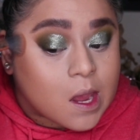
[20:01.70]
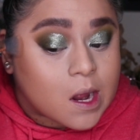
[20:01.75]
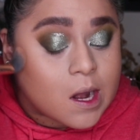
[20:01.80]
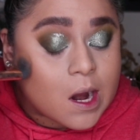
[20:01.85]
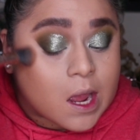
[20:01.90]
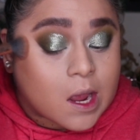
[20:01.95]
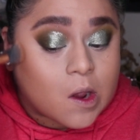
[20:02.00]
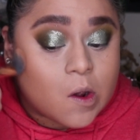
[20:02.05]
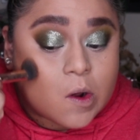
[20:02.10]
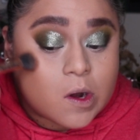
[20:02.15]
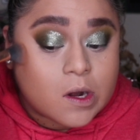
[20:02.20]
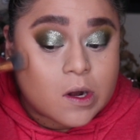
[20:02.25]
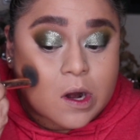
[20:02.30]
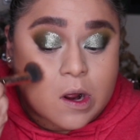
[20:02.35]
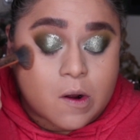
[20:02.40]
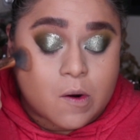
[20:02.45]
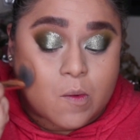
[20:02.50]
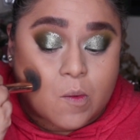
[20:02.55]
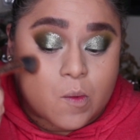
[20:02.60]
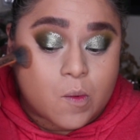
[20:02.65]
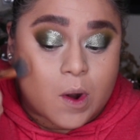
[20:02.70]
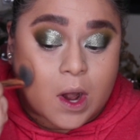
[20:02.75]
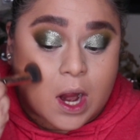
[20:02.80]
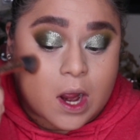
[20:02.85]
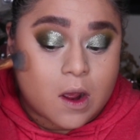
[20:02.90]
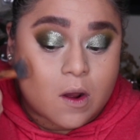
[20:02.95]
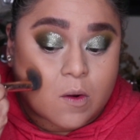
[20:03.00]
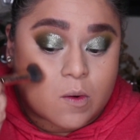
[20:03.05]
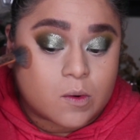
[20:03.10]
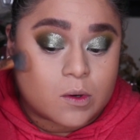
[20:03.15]
and I go in a
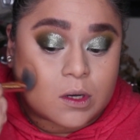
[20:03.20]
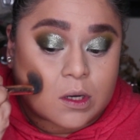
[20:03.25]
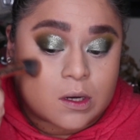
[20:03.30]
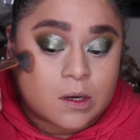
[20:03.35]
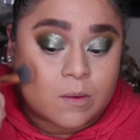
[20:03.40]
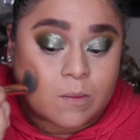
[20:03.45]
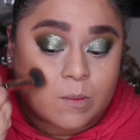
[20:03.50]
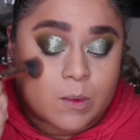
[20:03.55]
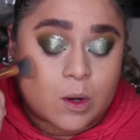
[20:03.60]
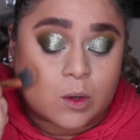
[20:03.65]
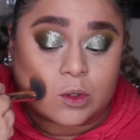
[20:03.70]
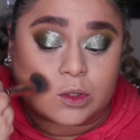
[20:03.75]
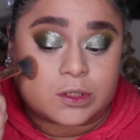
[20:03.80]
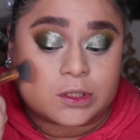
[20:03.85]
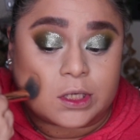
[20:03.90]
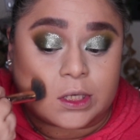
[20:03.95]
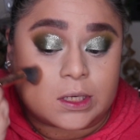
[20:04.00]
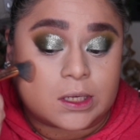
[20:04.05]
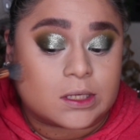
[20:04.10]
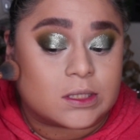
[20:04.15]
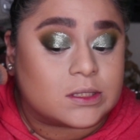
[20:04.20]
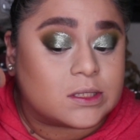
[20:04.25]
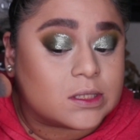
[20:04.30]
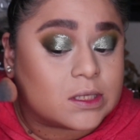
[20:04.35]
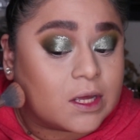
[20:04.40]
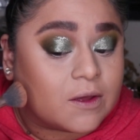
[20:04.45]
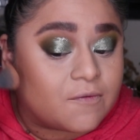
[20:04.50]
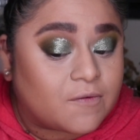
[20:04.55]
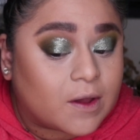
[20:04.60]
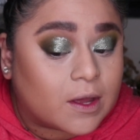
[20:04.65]
round motion because
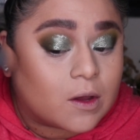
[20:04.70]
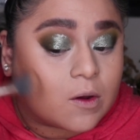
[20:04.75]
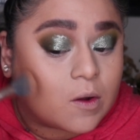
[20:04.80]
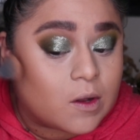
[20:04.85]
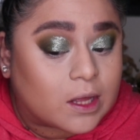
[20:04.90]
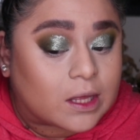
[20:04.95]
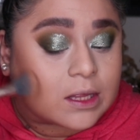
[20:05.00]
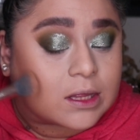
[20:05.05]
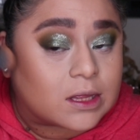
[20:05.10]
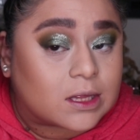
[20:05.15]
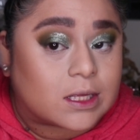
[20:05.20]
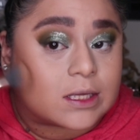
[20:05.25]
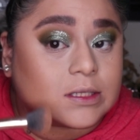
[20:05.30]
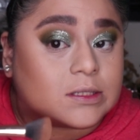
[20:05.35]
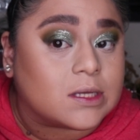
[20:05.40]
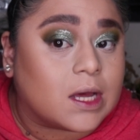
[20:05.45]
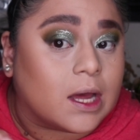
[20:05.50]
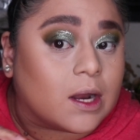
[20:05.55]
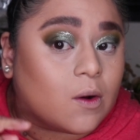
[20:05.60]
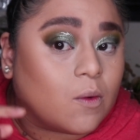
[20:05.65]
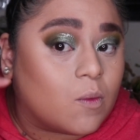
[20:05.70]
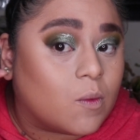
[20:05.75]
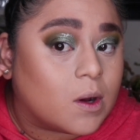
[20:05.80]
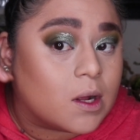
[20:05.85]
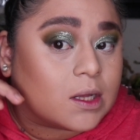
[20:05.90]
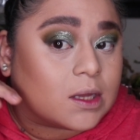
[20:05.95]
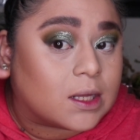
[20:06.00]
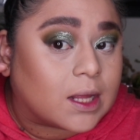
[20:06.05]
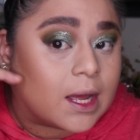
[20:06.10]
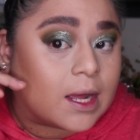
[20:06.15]
if I go like this I don't
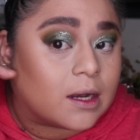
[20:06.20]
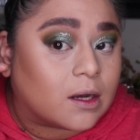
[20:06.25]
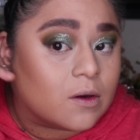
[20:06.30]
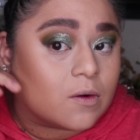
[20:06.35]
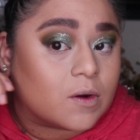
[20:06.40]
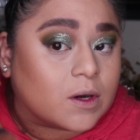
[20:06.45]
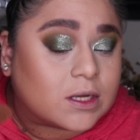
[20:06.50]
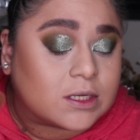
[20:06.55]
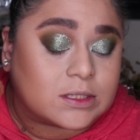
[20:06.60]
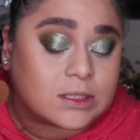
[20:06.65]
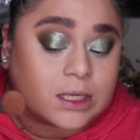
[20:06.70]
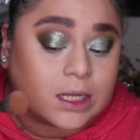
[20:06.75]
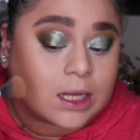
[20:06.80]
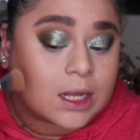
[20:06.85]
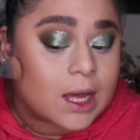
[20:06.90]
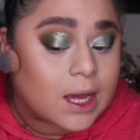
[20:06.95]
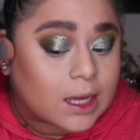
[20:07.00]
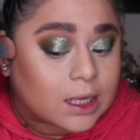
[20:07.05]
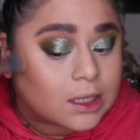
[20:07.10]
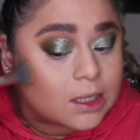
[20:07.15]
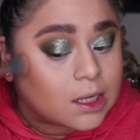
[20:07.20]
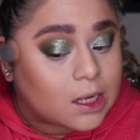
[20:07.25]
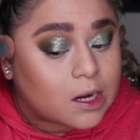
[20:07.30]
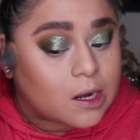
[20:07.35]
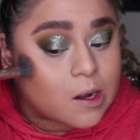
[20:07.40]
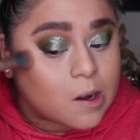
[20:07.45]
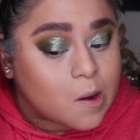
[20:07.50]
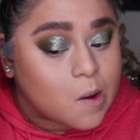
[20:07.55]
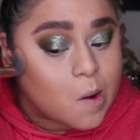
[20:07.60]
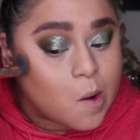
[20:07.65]
want that crazy line
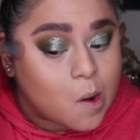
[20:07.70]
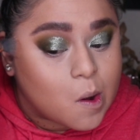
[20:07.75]
there.